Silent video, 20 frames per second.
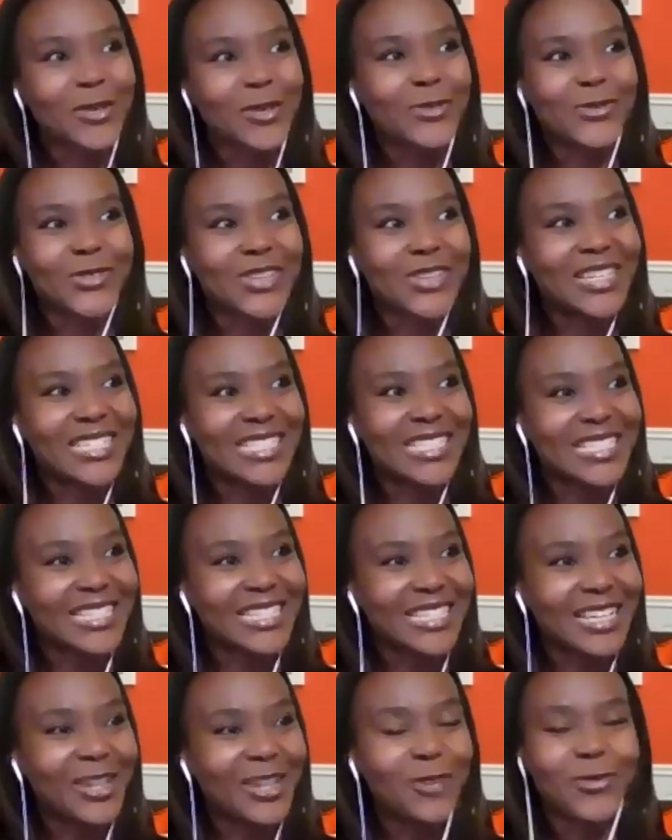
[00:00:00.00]
over it,
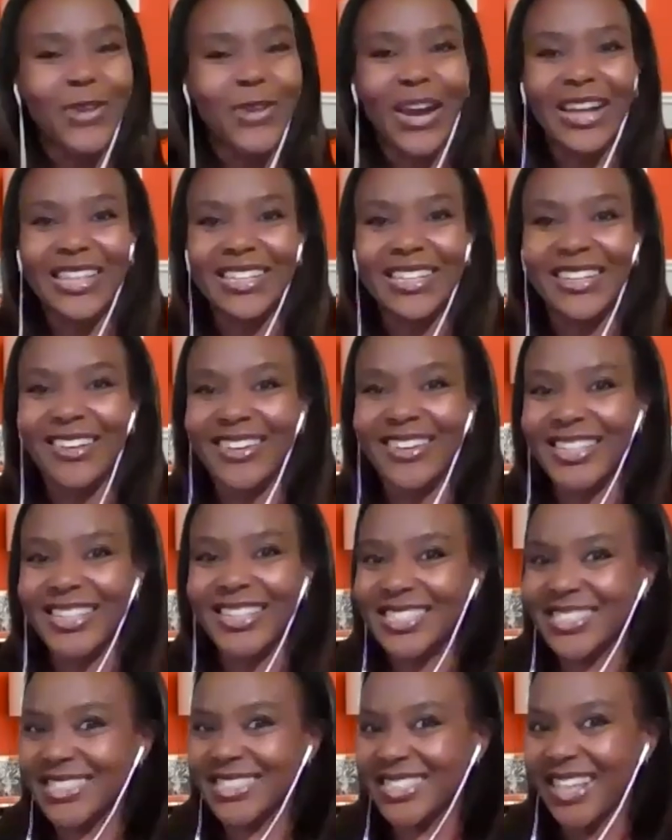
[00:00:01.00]
uh,
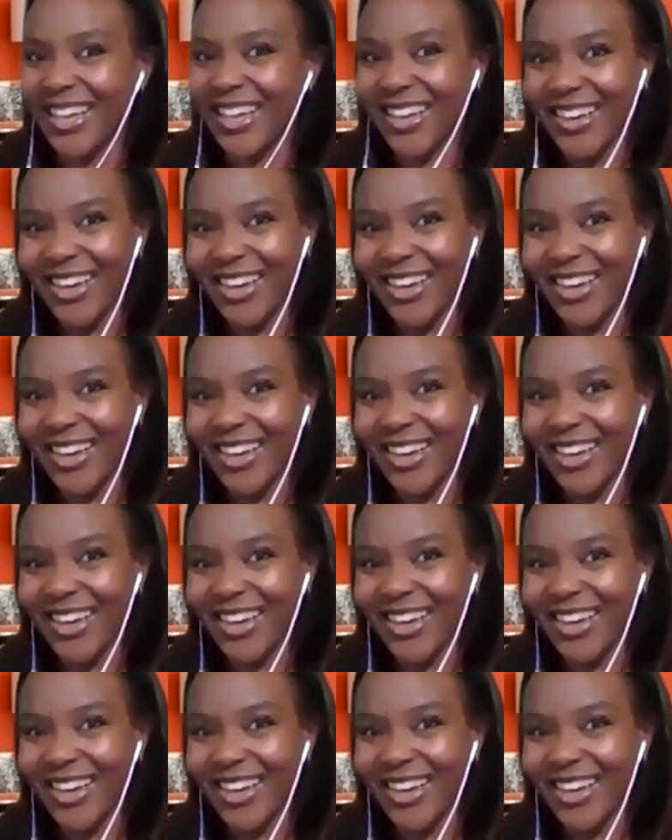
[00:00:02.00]
overanalyze.